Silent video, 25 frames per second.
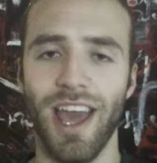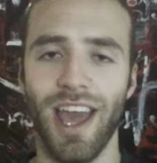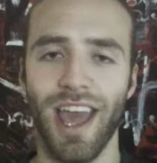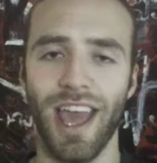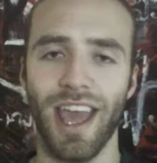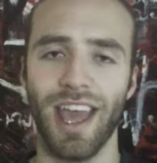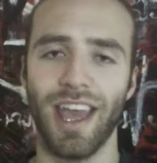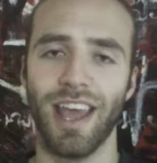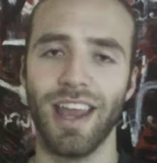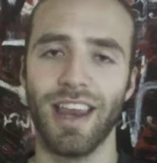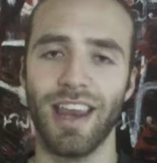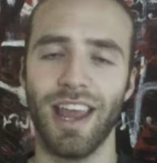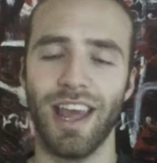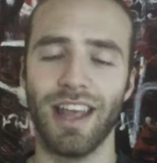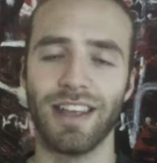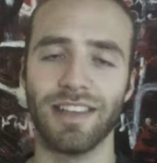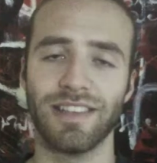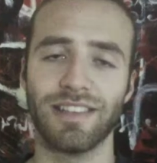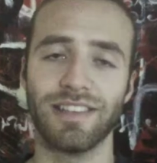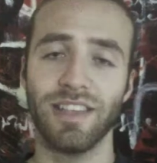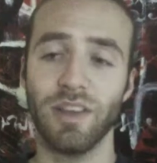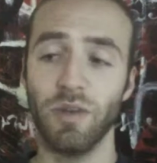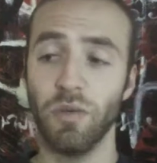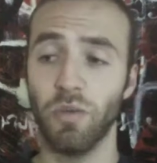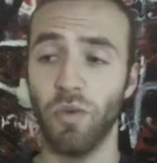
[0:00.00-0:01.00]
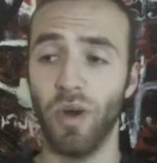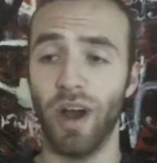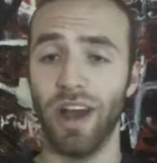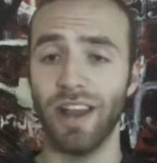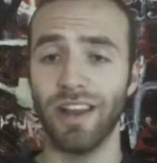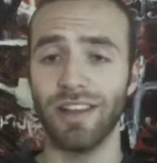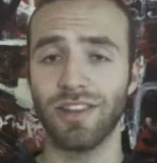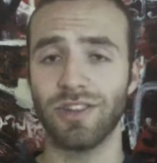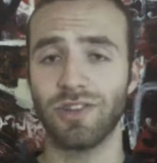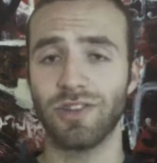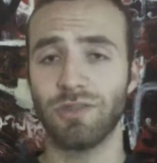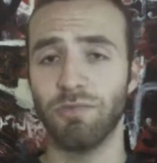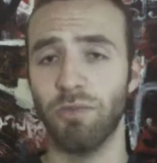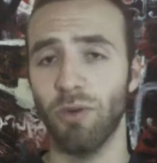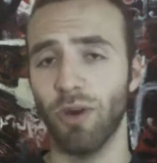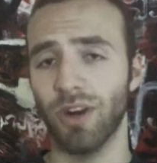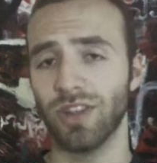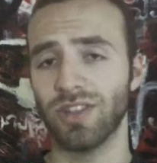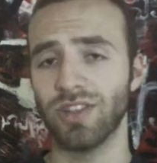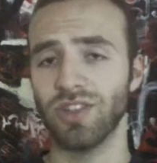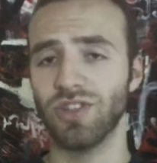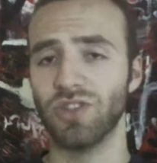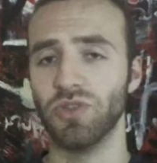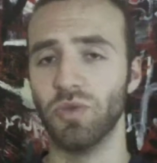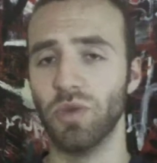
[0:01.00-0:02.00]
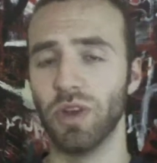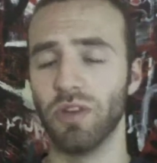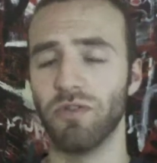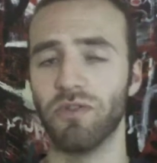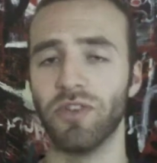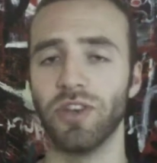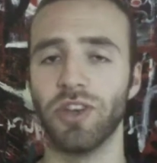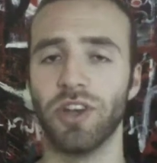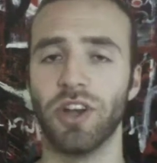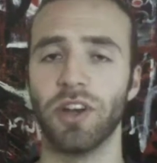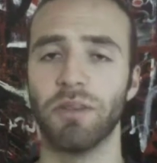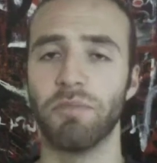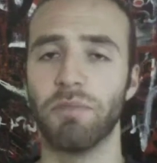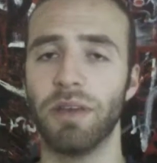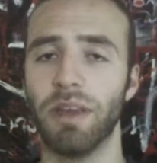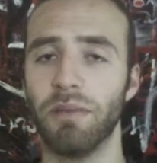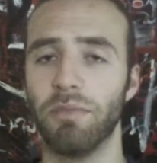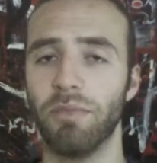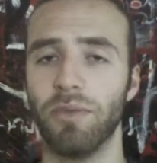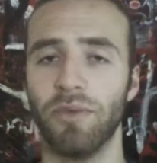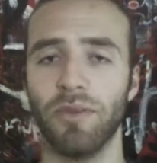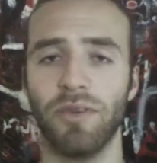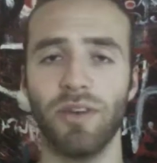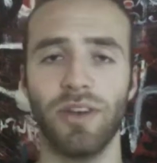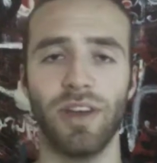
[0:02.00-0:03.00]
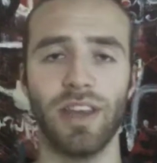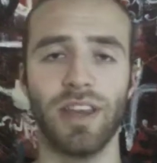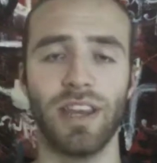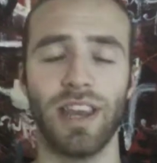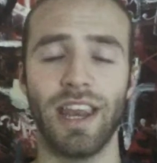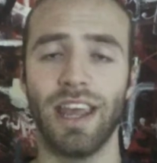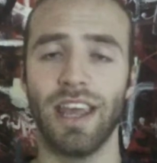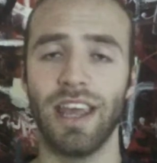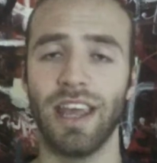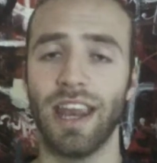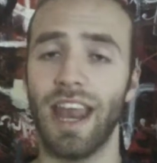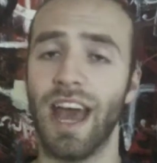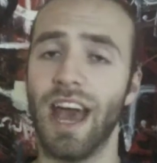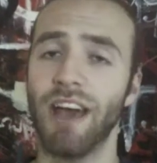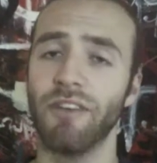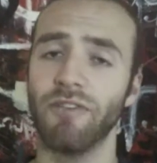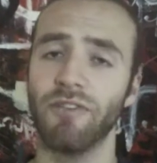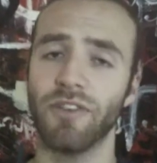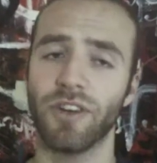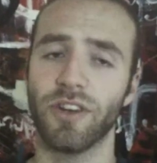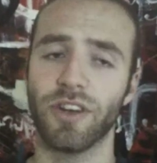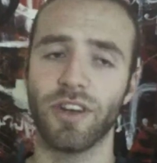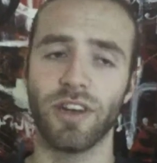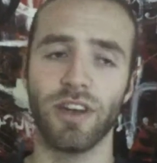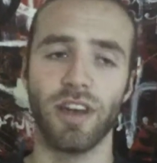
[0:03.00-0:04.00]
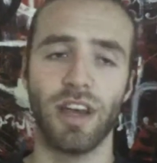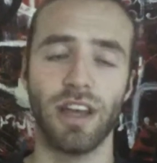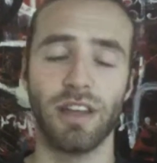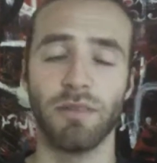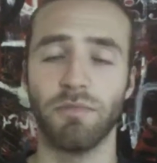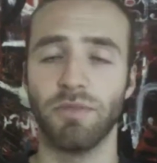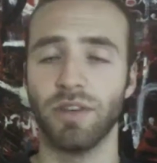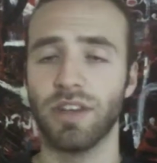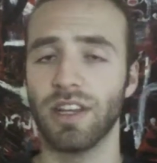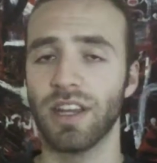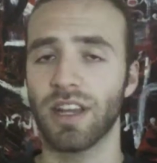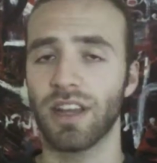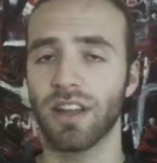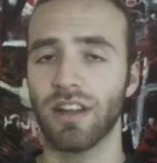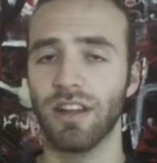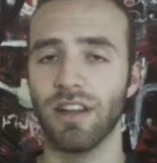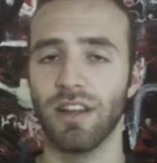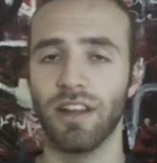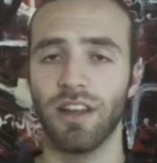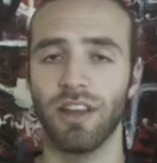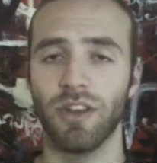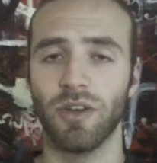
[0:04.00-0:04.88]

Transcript: and see what sports is doing for young people in Africa, and particularly